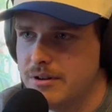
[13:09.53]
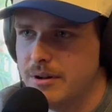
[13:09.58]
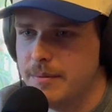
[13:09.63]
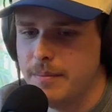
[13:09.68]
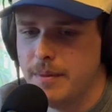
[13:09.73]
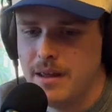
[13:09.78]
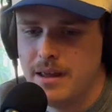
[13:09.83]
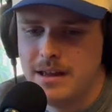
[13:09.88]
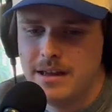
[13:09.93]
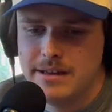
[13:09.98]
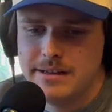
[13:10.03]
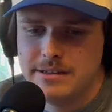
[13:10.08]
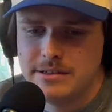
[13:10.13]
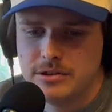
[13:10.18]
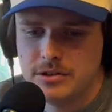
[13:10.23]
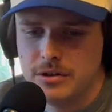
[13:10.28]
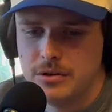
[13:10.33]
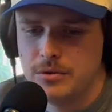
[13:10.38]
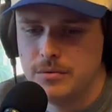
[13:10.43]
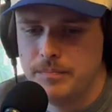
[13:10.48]
Right?
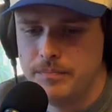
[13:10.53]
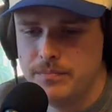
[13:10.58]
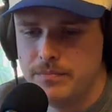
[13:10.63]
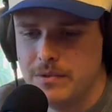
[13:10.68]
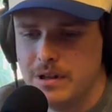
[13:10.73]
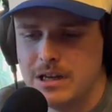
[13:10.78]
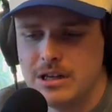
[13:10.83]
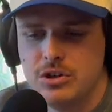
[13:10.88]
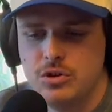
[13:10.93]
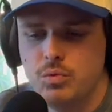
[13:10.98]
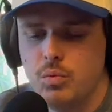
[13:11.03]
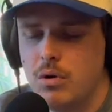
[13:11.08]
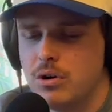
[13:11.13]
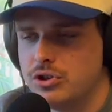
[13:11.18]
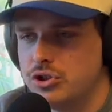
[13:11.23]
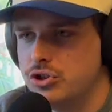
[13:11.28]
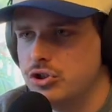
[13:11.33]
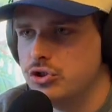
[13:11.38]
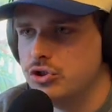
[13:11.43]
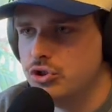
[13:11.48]
So like you
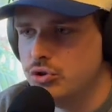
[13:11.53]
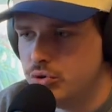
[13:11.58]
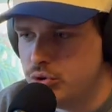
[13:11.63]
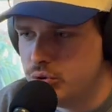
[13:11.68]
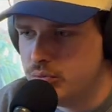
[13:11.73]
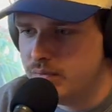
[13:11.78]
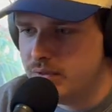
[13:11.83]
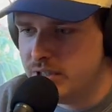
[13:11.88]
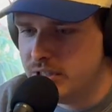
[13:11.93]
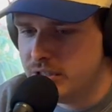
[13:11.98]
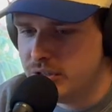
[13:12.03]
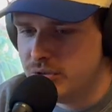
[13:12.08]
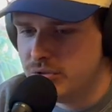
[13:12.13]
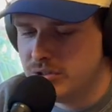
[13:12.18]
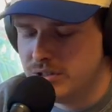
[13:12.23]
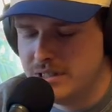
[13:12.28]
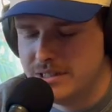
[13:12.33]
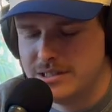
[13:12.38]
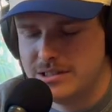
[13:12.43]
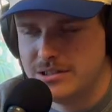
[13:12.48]
watching your YouTube videos,
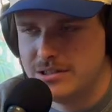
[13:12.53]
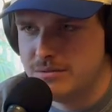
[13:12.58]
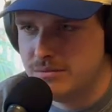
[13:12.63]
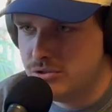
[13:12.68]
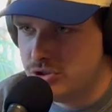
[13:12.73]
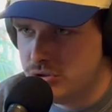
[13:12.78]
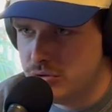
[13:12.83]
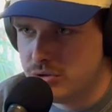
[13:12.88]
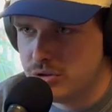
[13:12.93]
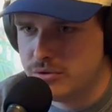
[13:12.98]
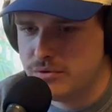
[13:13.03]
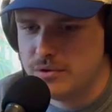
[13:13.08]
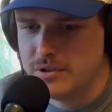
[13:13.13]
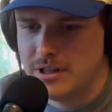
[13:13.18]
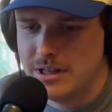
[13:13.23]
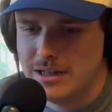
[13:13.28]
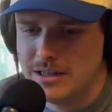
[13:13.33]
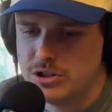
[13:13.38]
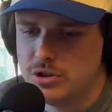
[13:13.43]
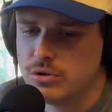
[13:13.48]
it's so good for
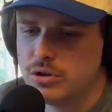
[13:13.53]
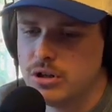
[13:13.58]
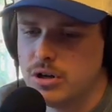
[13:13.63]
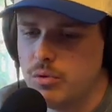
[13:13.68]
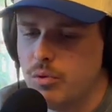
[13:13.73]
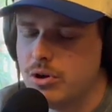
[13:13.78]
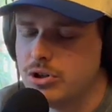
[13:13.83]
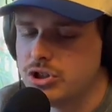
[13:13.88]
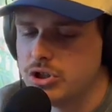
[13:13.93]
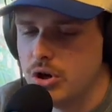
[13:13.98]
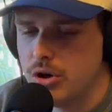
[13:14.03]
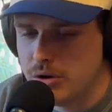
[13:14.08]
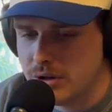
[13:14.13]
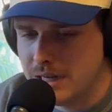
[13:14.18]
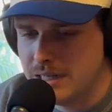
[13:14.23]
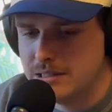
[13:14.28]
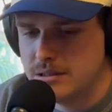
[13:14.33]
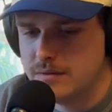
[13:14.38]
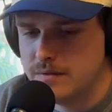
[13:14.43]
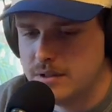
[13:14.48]
that. It's so good at watching all
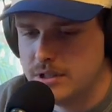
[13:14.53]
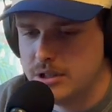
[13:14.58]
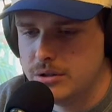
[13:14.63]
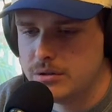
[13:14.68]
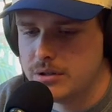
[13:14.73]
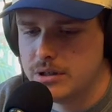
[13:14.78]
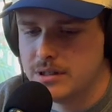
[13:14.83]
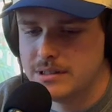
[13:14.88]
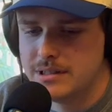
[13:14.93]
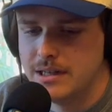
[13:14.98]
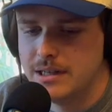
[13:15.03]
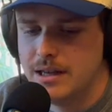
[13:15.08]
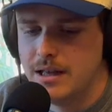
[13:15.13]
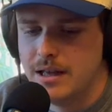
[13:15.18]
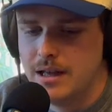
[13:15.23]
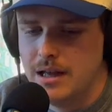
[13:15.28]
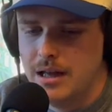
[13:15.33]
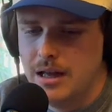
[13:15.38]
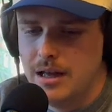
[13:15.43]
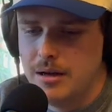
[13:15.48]
kinds of video content.
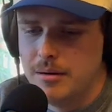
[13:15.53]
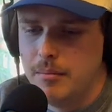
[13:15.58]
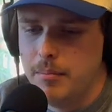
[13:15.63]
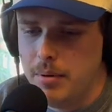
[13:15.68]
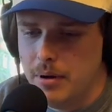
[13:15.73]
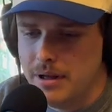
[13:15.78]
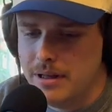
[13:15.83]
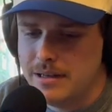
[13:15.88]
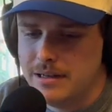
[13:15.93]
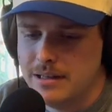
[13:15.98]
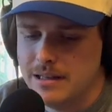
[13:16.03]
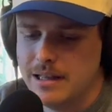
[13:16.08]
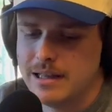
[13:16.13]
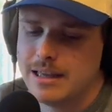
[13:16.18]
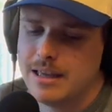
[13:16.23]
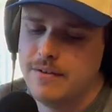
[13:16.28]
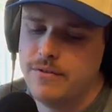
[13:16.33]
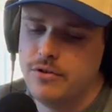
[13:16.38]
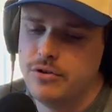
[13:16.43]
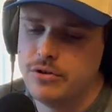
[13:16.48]
But like
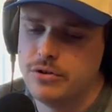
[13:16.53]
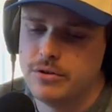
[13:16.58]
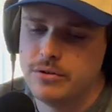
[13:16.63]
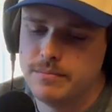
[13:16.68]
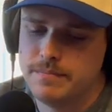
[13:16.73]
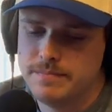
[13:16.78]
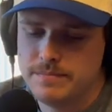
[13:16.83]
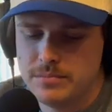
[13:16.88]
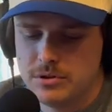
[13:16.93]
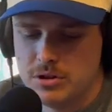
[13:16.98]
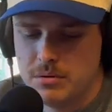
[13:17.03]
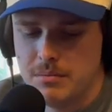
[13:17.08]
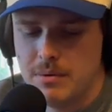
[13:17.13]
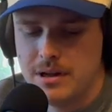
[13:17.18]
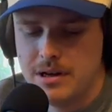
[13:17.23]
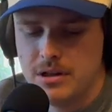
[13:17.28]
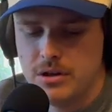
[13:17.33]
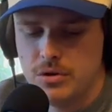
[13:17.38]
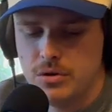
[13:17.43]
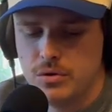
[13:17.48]
if you're
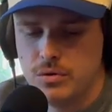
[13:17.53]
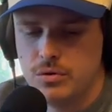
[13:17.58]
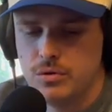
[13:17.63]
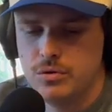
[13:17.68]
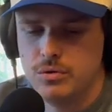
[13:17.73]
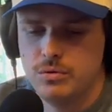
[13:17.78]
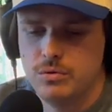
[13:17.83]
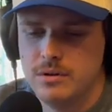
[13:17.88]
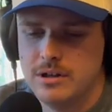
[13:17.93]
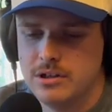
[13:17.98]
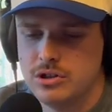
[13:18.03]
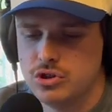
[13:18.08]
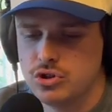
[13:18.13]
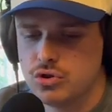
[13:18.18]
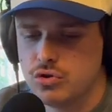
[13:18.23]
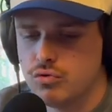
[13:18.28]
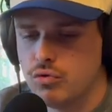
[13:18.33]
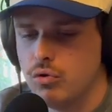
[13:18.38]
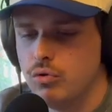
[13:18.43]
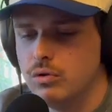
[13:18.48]
somebody who is
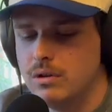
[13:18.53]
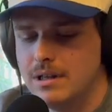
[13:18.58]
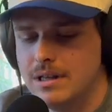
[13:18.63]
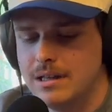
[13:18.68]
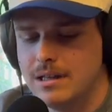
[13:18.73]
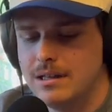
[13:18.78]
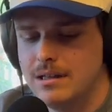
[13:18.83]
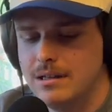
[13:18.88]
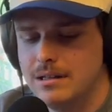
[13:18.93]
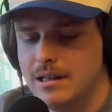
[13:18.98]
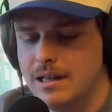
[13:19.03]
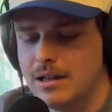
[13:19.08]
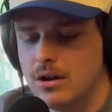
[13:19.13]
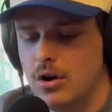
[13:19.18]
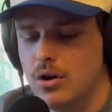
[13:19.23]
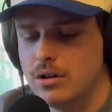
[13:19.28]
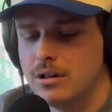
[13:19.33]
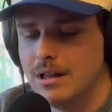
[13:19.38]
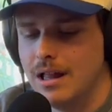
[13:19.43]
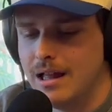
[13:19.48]
scrolling like
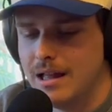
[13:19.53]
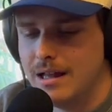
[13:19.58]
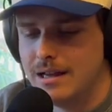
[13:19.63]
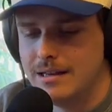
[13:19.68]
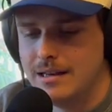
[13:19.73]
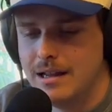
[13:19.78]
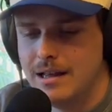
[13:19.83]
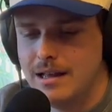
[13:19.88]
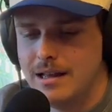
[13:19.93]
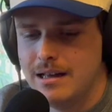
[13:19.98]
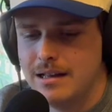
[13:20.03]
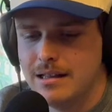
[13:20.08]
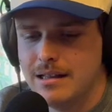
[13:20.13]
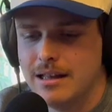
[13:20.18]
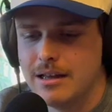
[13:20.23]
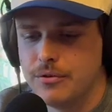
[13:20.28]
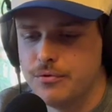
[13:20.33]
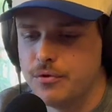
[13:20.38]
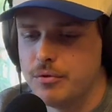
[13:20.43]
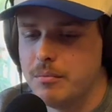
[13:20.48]
online,
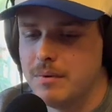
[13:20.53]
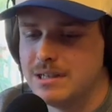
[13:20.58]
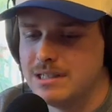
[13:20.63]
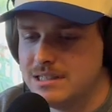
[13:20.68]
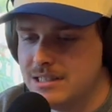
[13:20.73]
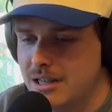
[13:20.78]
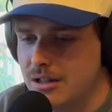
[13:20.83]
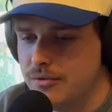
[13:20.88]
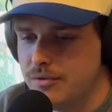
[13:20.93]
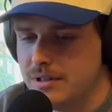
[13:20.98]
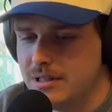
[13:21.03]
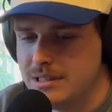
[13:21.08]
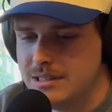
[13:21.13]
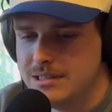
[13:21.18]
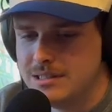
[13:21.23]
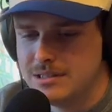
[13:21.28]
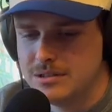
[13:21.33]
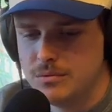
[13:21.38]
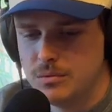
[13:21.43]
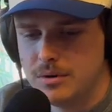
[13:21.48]
like for myself at
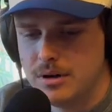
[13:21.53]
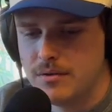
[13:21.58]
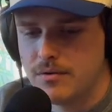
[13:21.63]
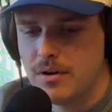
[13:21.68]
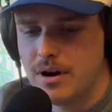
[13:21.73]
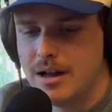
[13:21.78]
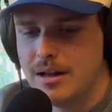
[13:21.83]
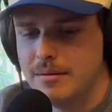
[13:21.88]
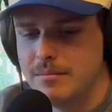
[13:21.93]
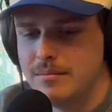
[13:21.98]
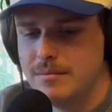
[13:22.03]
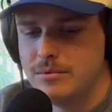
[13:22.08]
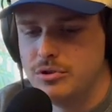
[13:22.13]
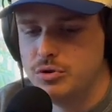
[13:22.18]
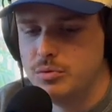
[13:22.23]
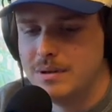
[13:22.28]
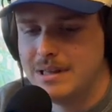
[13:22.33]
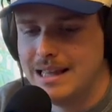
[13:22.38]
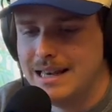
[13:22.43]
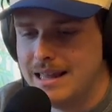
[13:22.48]
least, whenever I'm
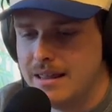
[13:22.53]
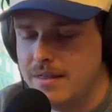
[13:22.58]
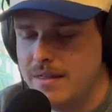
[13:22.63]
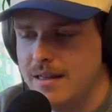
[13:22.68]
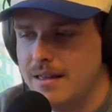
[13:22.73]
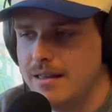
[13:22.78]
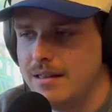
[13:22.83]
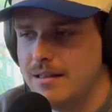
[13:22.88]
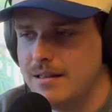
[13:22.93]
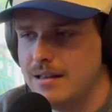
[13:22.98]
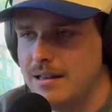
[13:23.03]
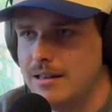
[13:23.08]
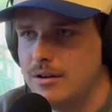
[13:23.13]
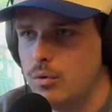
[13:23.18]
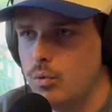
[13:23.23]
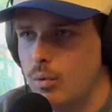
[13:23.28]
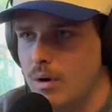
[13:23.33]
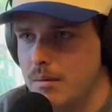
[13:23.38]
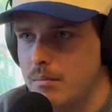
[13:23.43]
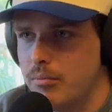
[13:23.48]
doing anything in a
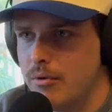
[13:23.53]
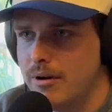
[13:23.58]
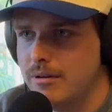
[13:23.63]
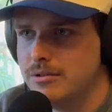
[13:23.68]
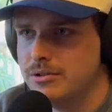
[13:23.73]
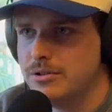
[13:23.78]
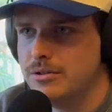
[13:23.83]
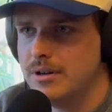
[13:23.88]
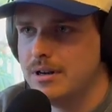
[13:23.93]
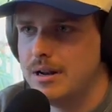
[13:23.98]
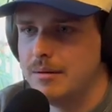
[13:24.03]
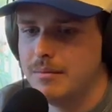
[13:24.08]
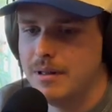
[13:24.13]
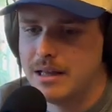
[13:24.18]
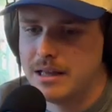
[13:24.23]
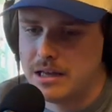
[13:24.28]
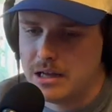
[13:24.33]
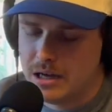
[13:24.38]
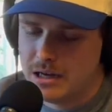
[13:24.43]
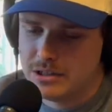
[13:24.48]
web browser and I'm
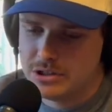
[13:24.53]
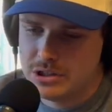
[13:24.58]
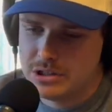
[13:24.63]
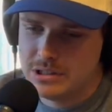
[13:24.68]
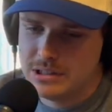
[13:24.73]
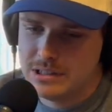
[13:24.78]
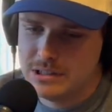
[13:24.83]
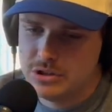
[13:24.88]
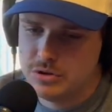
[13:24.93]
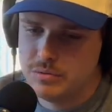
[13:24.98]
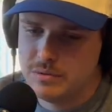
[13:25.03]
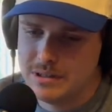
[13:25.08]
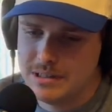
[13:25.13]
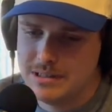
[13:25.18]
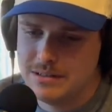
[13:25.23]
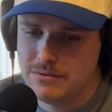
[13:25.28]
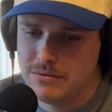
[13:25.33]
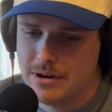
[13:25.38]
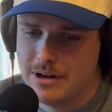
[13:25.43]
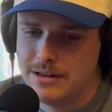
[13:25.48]
like consciously doing
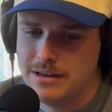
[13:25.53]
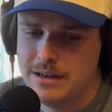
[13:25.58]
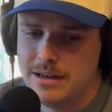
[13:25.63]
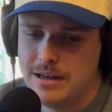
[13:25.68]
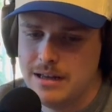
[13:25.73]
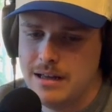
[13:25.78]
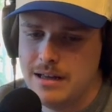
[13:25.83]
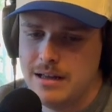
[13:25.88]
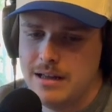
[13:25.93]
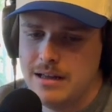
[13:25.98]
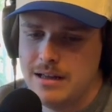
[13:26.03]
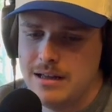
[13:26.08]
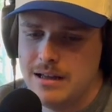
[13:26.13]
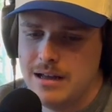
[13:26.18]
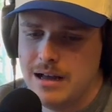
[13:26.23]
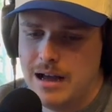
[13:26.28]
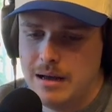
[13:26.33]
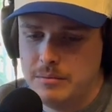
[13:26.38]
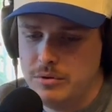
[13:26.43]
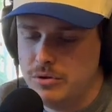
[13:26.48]
it, right?
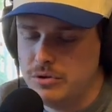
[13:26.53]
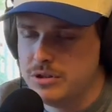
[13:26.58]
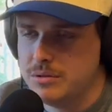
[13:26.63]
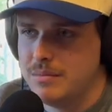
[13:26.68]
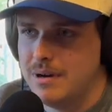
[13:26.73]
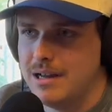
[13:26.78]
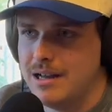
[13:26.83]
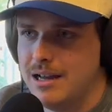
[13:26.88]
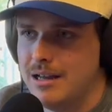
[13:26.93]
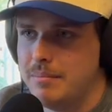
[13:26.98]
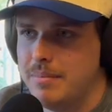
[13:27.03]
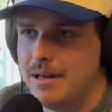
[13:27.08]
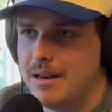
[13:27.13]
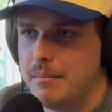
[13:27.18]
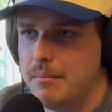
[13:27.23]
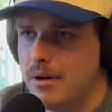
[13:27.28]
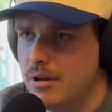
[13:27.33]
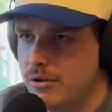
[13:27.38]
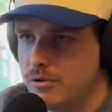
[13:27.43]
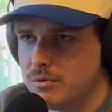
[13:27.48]
I'm using my iPad.
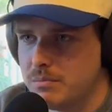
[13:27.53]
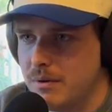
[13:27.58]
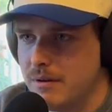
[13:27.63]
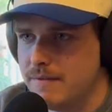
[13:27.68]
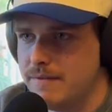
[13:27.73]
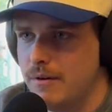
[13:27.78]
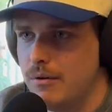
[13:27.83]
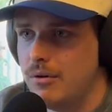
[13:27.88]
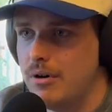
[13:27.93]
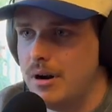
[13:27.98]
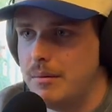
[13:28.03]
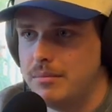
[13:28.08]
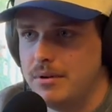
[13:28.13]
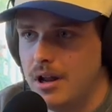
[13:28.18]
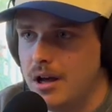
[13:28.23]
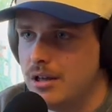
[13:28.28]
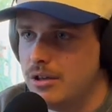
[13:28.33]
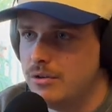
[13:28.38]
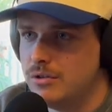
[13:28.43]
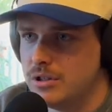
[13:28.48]
I'm not using my phone and I'm
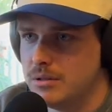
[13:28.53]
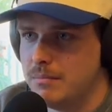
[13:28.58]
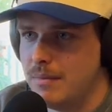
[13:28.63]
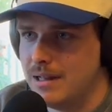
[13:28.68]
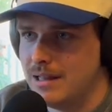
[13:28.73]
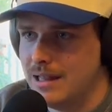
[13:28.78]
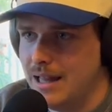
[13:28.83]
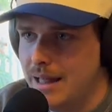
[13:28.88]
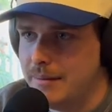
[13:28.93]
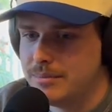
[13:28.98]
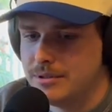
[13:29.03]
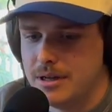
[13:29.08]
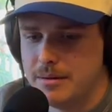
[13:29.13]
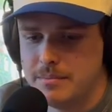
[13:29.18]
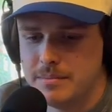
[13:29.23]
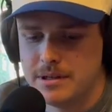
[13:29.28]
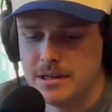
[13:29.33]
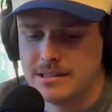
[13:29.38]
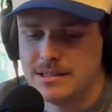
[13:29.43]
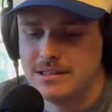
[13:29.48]
not using my laptop
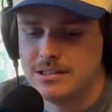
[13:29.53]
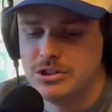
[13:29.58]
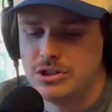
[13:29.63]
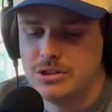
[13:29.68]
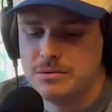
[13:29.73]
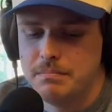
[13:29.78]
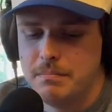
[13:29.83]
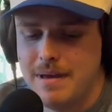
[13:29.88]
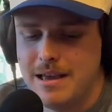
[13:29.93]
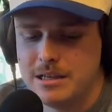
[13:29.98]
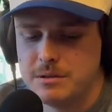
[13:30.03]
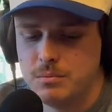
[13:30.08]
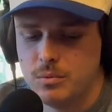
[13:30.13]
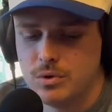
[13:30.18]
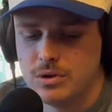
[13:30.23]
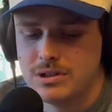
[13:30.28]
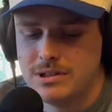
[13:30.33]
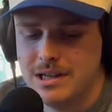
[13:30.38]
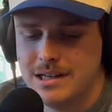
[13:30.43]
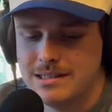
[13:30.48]
because it just makes
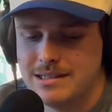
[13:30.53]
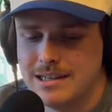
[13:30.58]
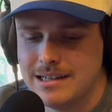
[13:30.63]
more sense.